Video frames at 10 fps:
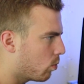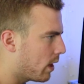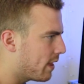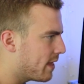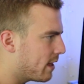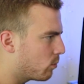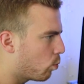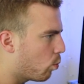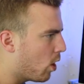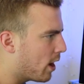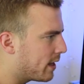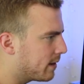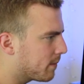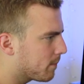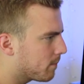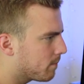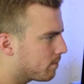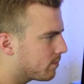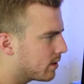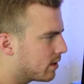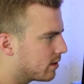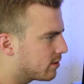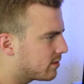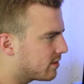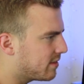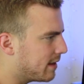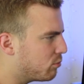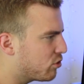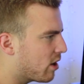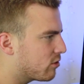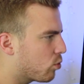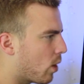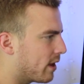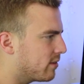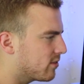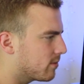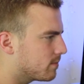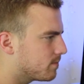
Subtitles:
and then one. So it's the same shot twice.